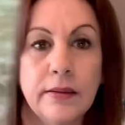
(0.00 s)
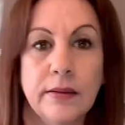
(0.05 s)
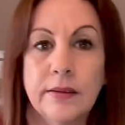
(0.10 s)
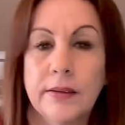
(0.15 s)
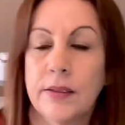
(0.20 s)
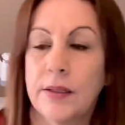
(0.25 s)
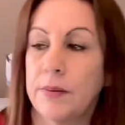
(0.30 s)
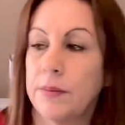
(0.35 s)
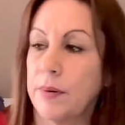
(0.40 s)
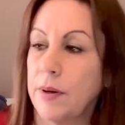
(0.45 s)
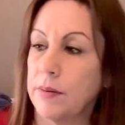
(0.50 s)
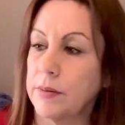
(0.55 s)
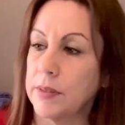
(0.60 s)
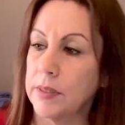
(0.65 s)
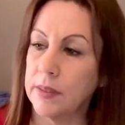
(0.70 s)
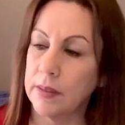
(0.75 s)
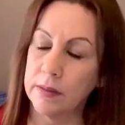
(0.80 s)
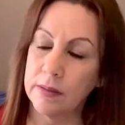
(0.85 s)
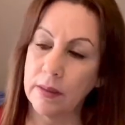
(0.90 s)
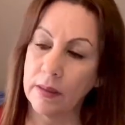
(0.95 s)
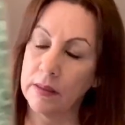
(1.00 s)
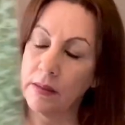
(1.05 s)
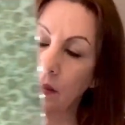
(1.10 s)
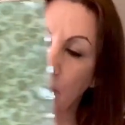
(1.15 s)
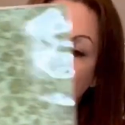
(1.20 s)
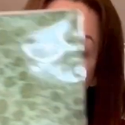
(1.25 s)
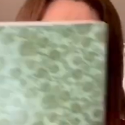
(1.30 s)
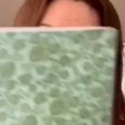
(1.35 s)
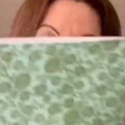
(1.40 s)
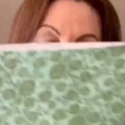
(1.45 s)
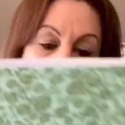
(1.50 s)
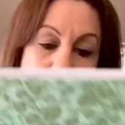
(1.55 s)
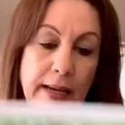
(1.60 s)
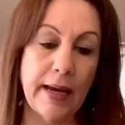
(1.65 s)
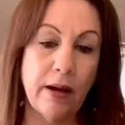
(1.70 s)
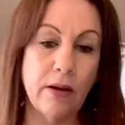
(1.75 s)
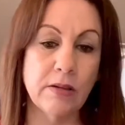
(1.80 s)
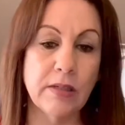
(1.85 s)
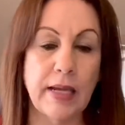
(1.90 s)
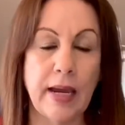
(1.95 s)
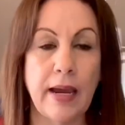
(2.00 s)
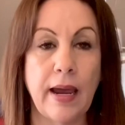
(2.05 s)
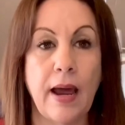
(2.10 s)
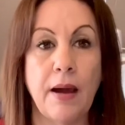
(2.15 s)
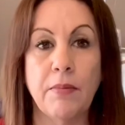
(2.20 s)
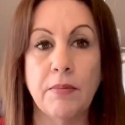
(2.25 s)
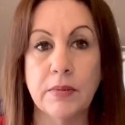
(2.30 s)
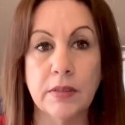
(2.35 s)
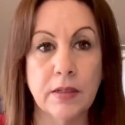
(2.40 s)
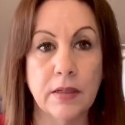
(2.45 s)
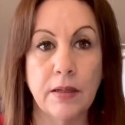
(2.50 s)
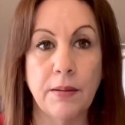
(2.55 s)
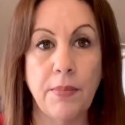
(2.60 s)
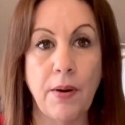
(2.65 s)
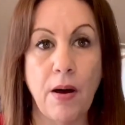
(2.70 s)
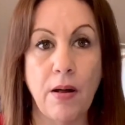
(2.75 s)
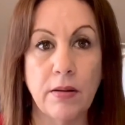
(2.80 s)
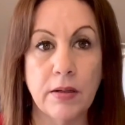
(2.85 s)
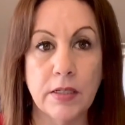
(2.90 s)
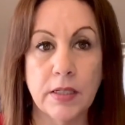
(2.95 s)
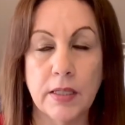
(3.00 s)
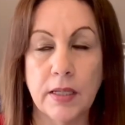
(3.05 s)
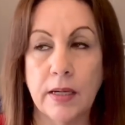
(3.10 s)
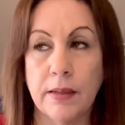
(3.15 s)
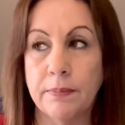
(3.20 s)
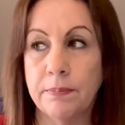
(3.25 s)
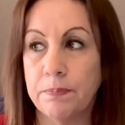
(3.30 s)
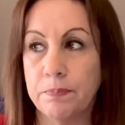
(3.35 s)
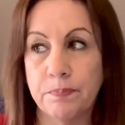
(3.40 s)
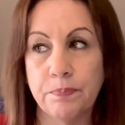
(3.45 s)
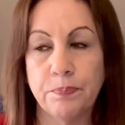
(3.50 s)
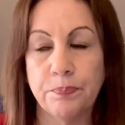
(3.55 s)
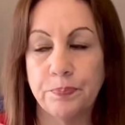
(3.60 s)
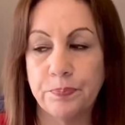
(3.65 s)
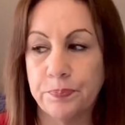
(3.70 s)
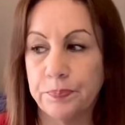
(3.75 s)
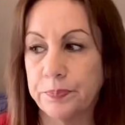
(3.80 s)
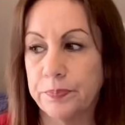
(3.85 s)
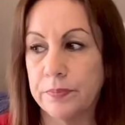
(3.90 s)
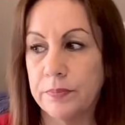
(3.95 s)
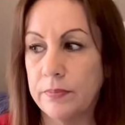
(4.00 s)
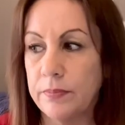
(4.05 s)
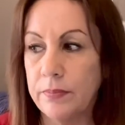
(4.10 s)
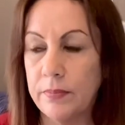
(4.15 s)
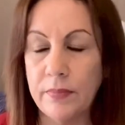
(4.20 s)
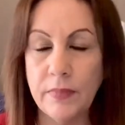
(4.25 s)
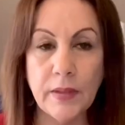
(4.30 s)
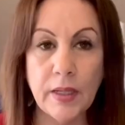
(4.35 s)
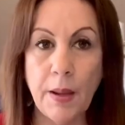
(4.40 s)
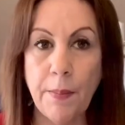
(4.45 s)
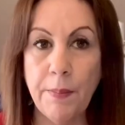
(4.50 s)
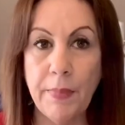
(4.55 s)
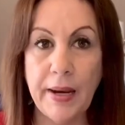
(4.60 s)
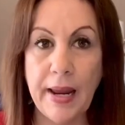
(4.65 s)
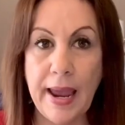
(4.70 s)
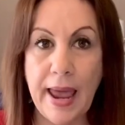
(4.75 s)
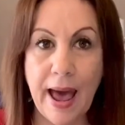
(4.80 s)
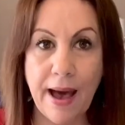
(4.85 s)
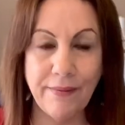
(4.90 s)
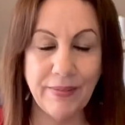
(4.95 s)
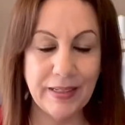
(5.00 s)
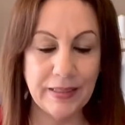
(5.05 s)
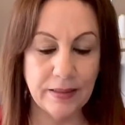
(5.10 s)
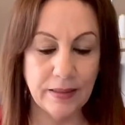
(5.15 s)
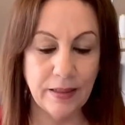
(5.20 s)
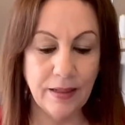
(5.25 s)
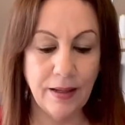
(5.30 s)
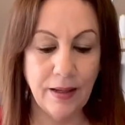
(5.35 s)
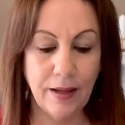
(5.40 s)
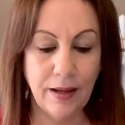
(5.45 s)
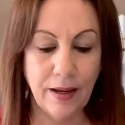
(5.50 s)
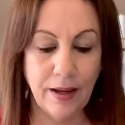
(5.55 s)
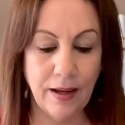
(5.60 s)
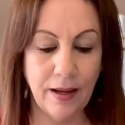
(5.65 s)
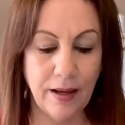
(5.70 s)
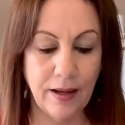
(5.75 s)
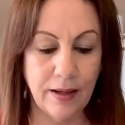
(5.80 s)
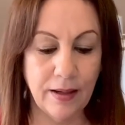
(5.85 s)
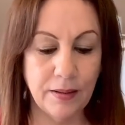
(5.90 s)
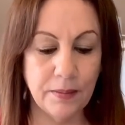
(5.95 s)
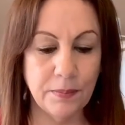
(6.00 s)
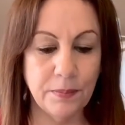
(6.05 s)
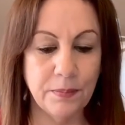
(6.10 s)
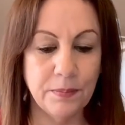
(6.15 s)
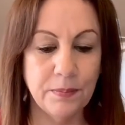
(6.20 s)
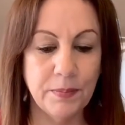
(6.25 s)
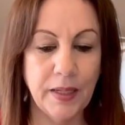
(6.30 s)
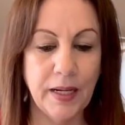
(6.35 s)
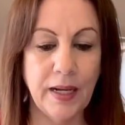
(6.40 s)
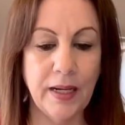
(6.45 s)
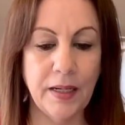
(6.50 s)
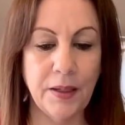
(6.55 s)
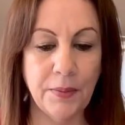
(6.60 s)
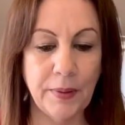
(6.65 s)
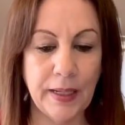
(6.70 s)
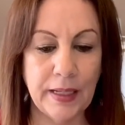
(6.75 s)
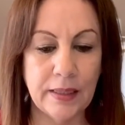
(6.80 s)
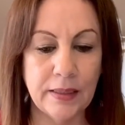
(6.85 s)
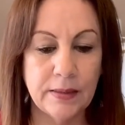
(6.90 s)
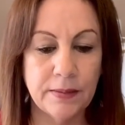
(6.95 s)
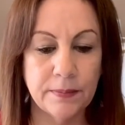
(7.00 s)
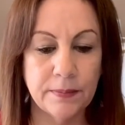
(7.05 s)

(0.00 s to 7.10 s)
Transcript: They're roses. Excuse my nails. I was going to polish them, but I haven't. Anyways.